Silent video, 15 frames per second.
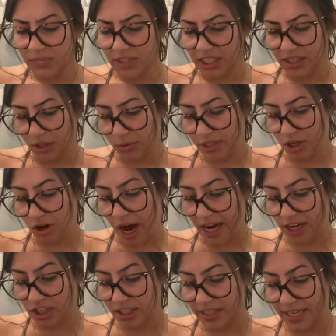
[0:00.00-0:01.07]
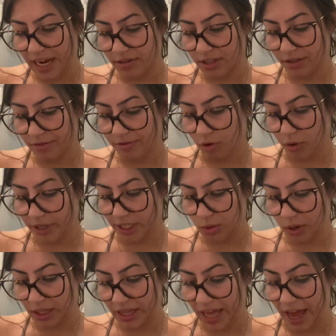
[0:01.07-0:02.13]
There was a crashing sound in the forest to
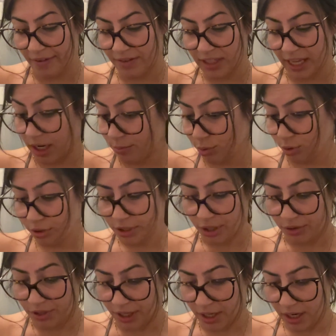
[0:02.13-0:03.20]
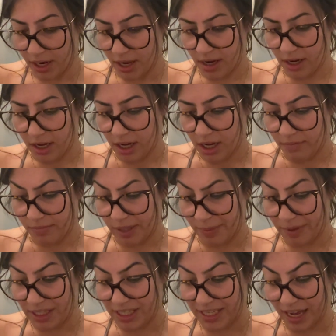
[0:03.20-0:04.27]
our left, like a bulldozer.
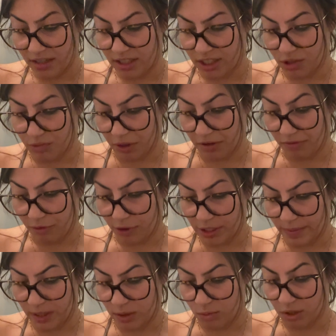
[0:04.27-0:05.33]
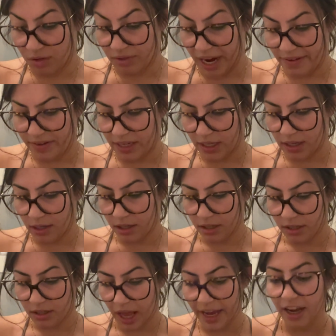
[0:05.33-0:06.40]
Maybe the skeleton's reinforcements were arriving.
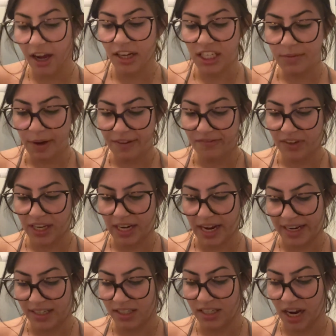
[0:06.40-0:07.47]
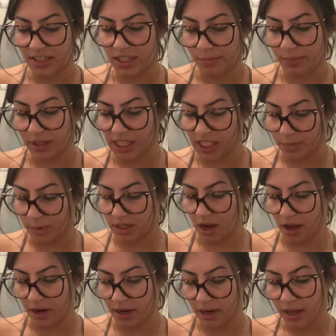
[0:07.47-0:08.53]
I got to my feet and ducked a police
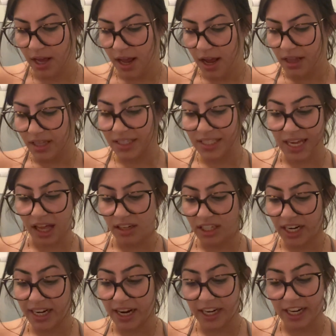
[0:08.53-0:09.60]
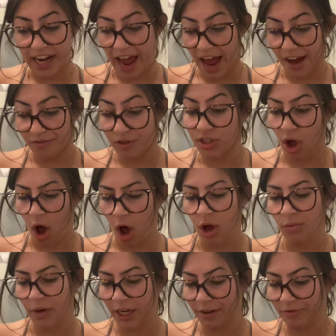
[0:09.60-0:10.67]
baton. The skeleton I'd cut in half was
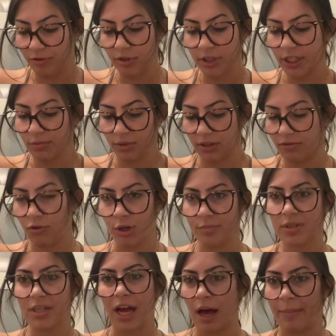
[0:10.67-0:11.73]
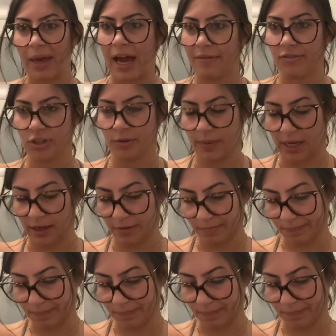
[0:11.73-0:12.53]
already fully reformed, coming after me.